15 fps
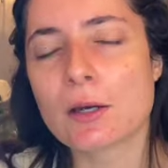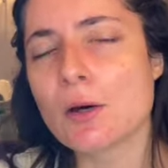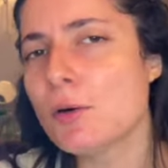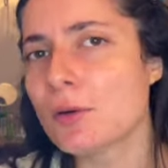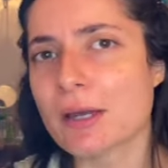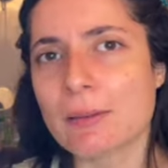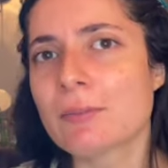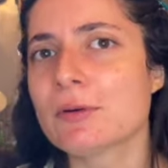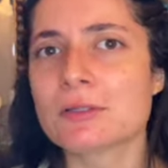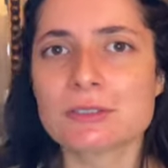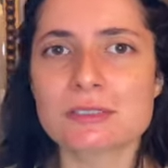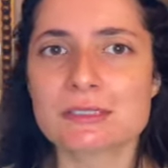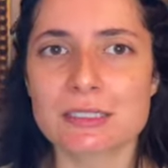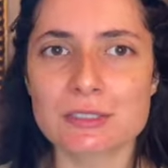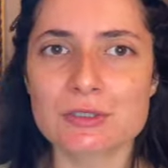oh, chemical
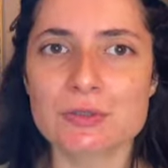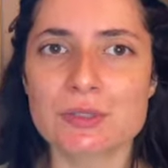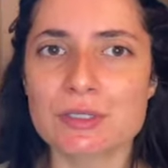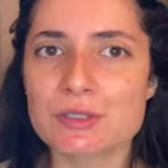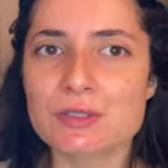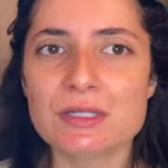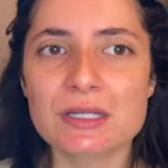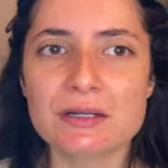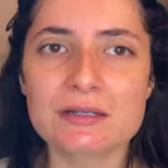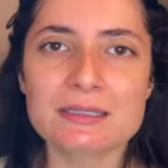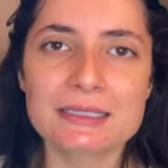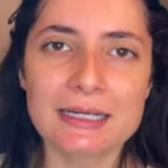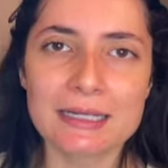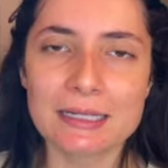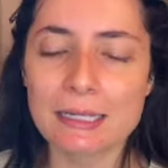sunscreens are
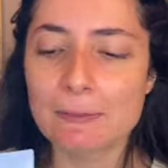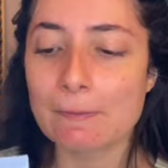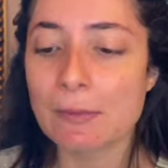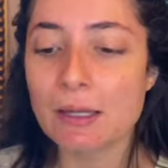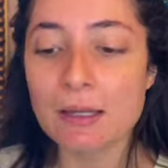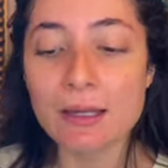irritating,